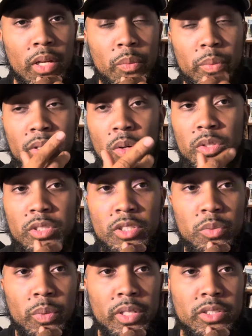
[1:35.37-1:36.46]
We know the
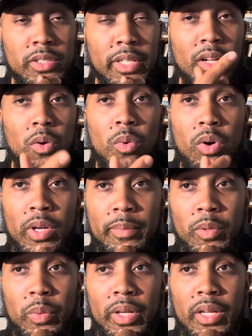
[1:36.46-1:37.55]
situation. They don't want him to
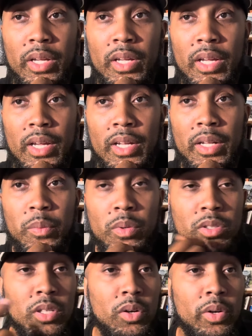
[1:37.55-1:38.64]
win. They want
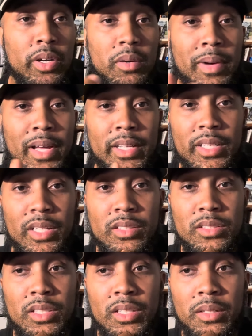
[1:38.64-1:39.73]
to turn everybody against
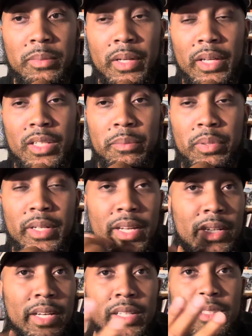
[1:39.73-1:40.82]
him, put that
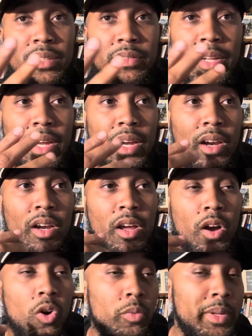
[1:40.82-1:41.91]
negative in the air, and
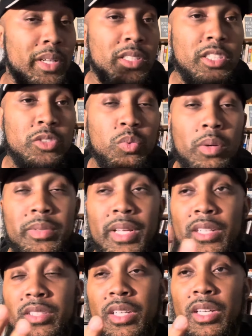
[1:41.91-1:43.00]
hope that it disrupt
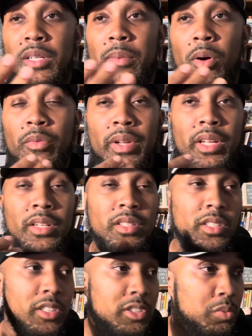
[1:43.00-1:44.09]
that team, hope that
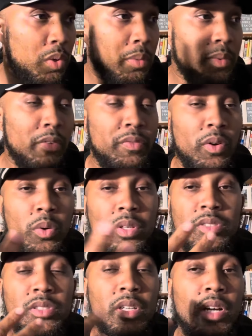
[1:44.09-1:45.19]
it disrupt their
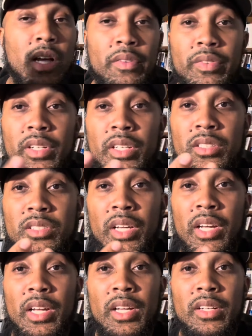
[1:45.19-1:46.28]
focus, their confidence,
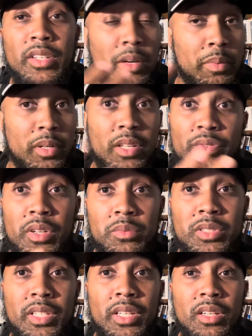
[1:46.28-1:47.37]
their belief in
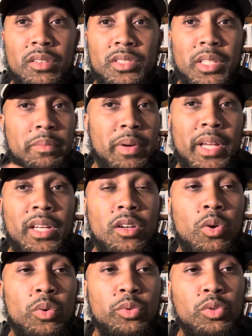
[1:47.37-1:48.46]
themselves. They're banking
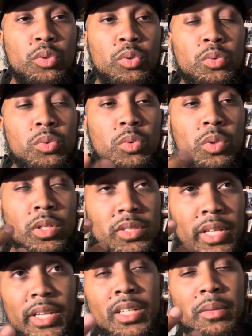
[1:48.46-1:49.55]
on you
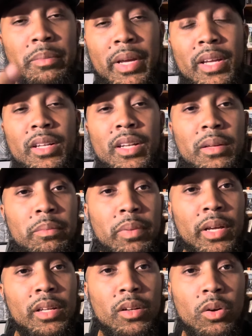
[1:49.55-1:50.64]
taking the bait. They
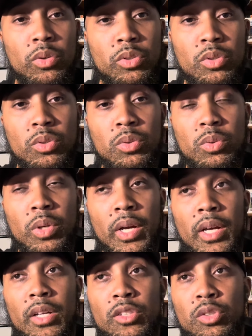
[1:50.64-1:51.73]
bait on you
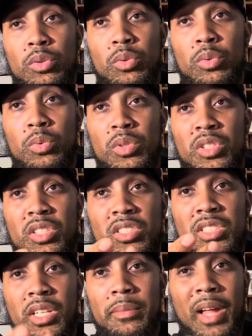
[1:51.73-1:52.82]
to
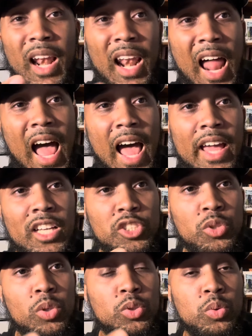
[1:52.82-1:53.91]
accept a lie as
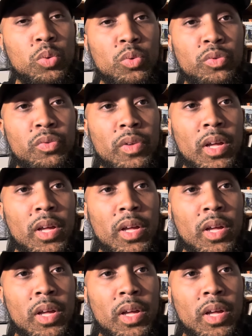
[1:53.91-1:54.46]
your truth.